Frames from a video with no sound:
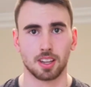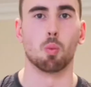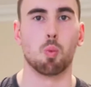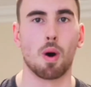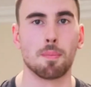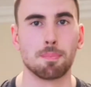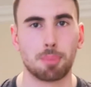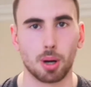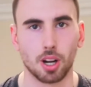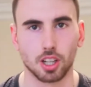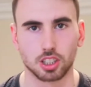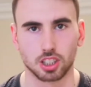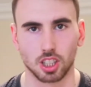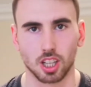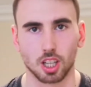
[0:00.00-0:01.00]
But one
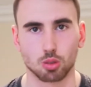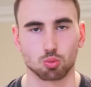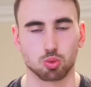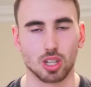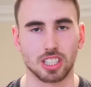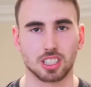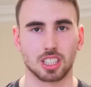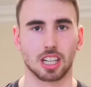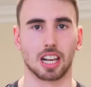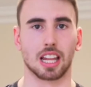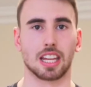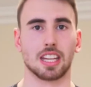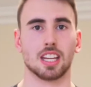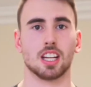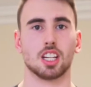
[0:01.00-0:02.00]
person has
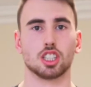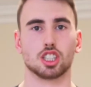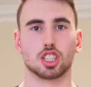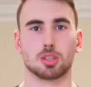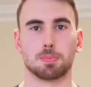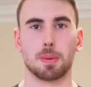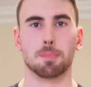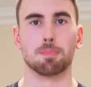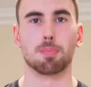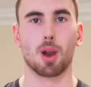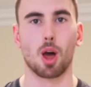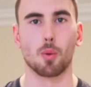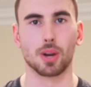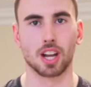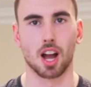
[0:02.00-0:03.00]
recently just been
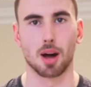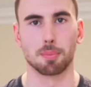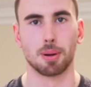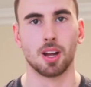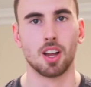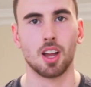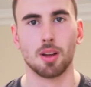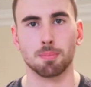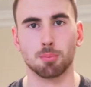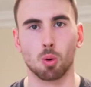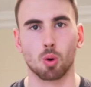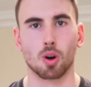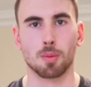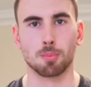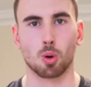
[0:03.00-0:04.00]
blowing up
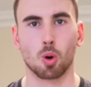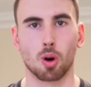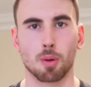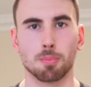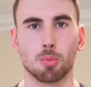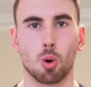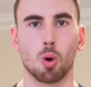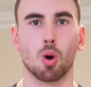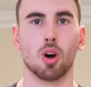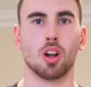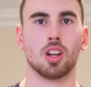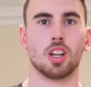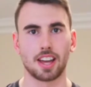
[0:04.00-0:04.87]
more and more and more.